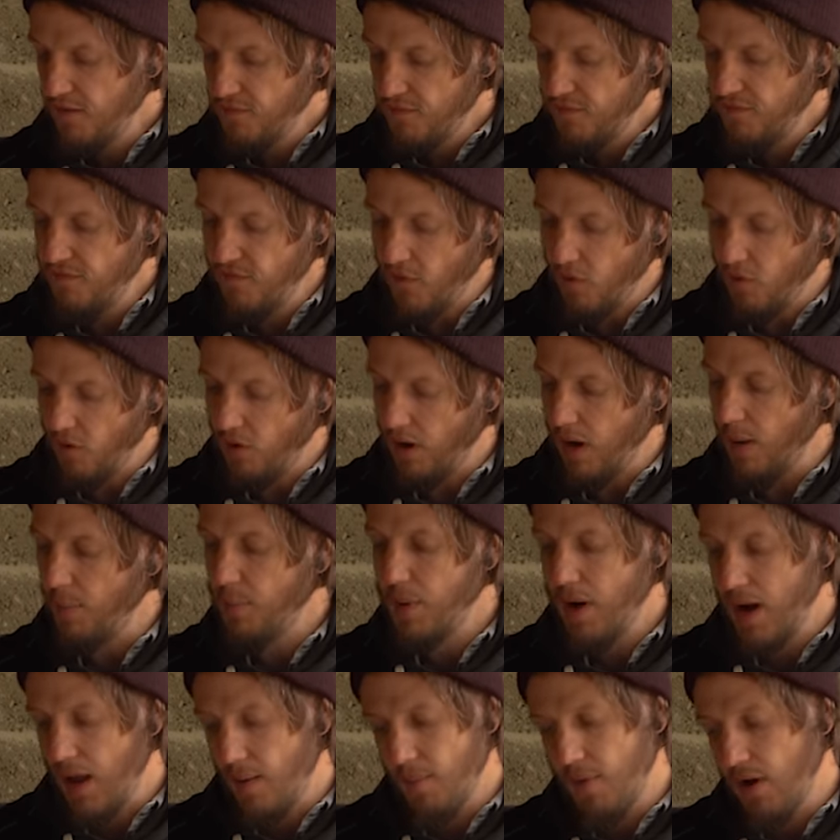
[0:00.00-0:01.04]
for a
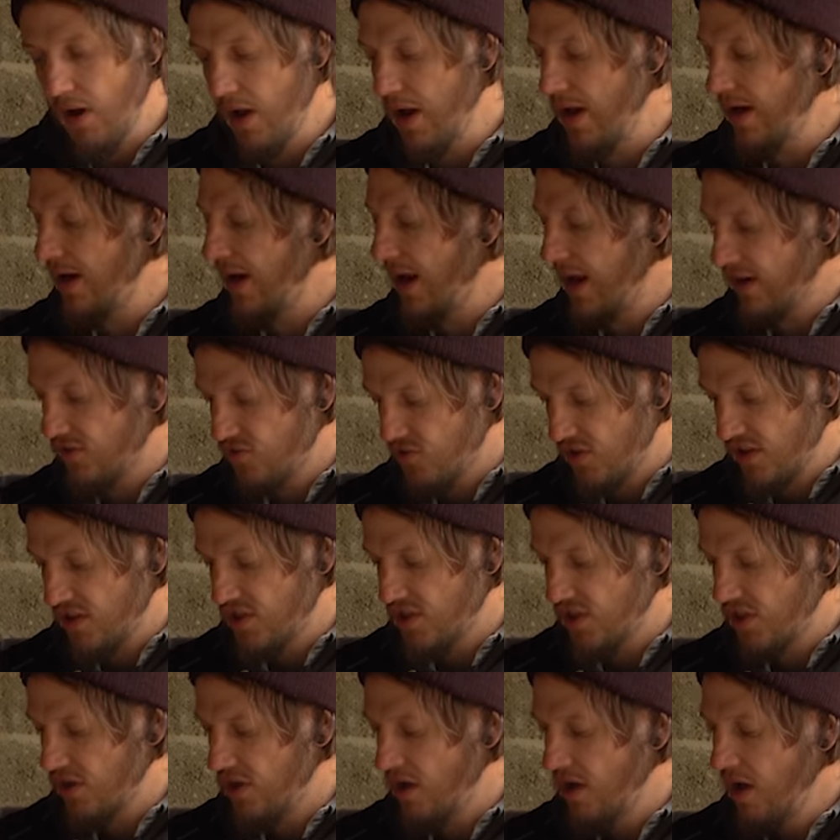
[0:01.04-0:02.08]
plumber, an
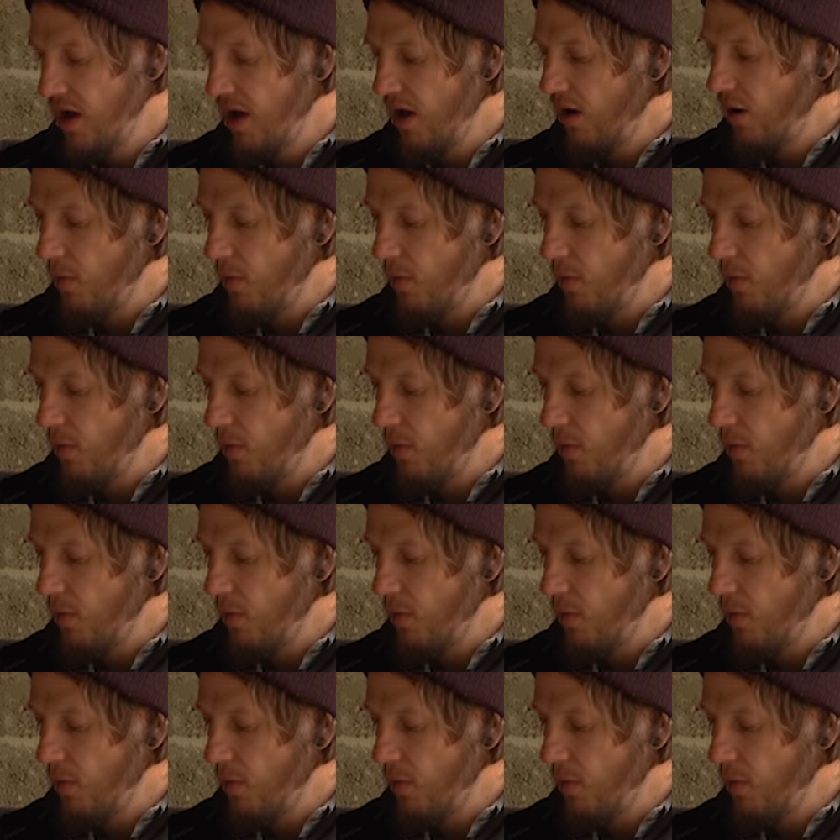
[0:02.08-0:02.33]
electrician,